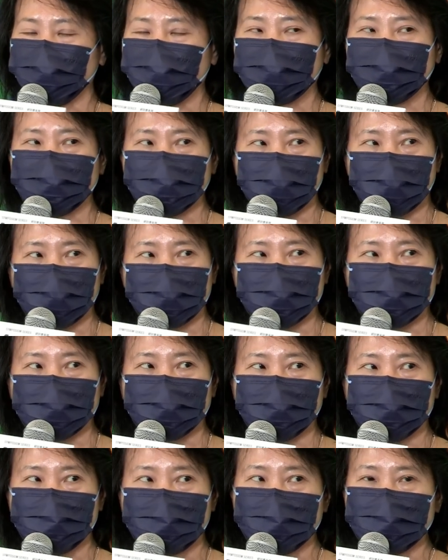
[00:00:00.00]
what uh,
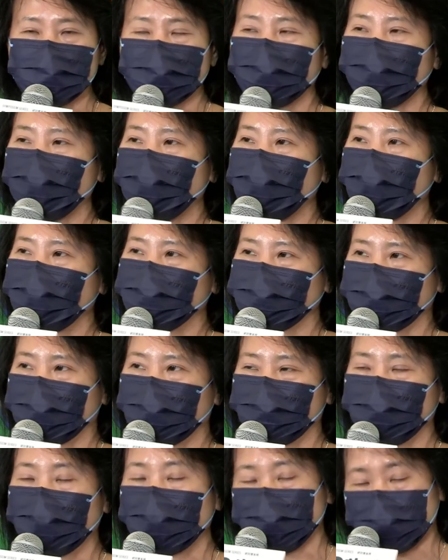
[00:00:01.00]
what um,
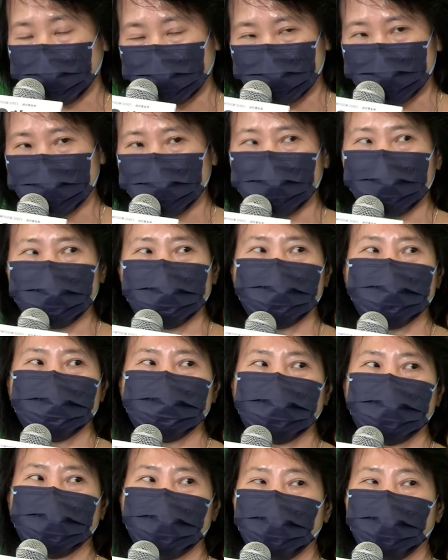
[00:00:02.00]
the advantages that do the